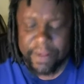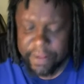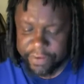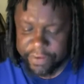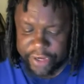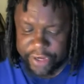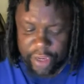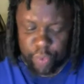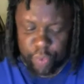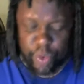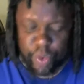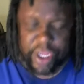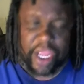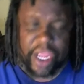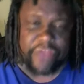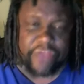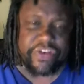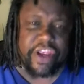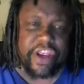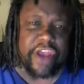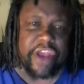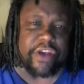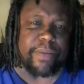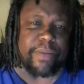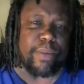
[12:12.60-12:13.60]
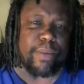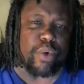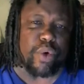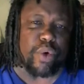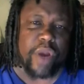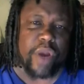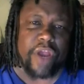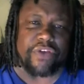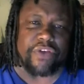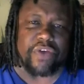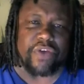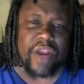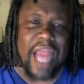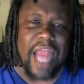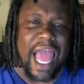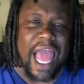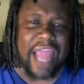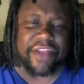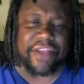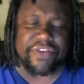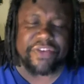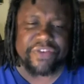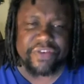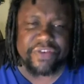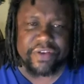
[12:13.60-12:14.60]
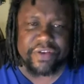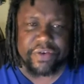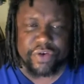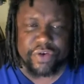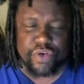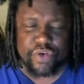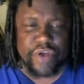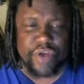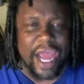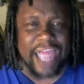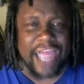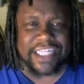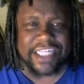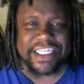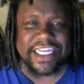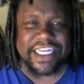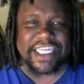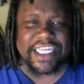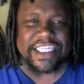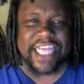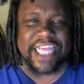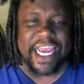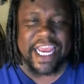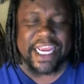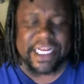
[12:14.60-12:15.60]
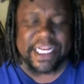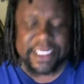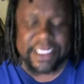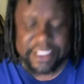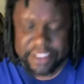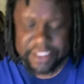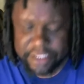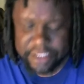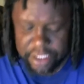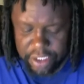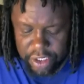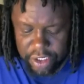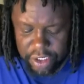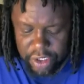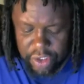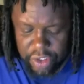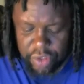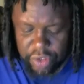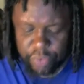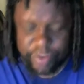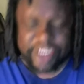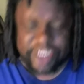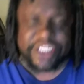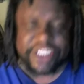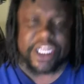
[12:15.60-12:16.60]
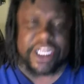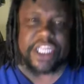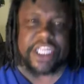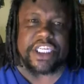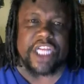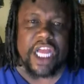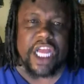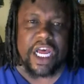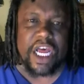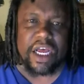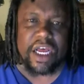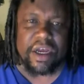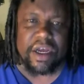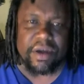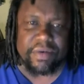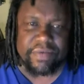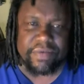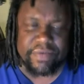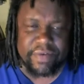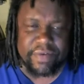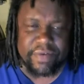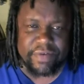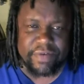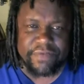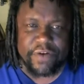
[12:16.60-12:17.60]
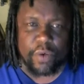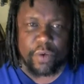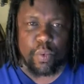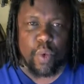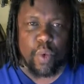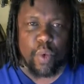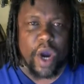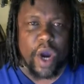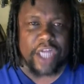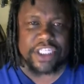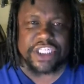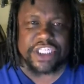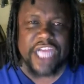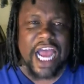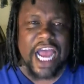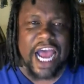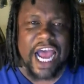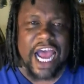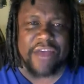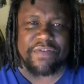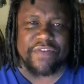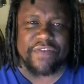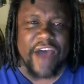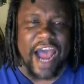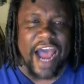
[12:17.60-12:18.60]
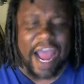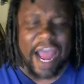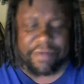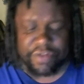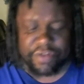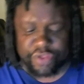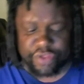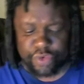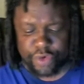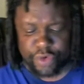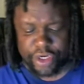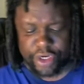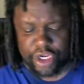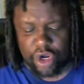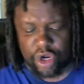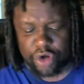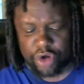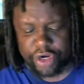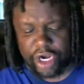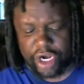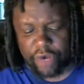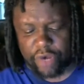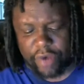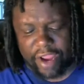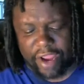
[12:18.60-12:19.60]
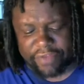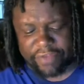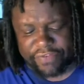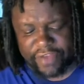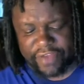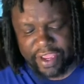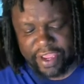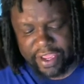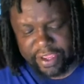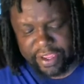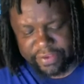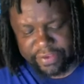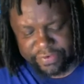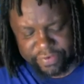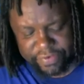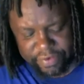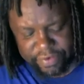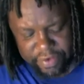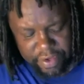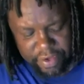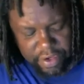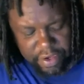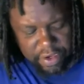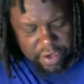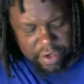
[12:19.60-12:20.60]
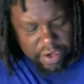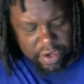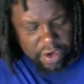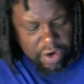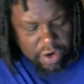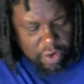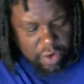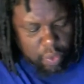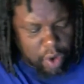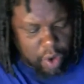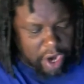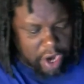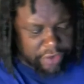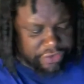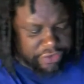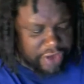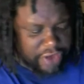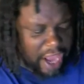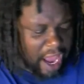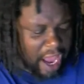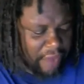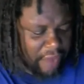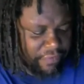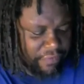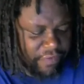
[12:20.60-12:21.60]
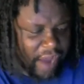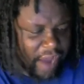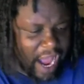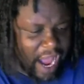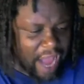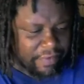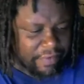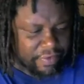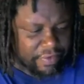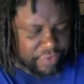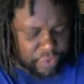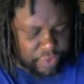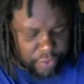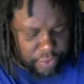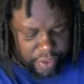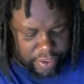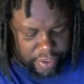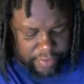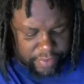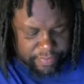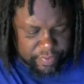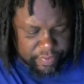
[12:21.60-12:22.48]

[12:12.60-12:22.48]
that we as Hebrew Israelites do not teach hate. We teach love. 1 John 5 and 3. Go there right fast. 1 John 5 and 3.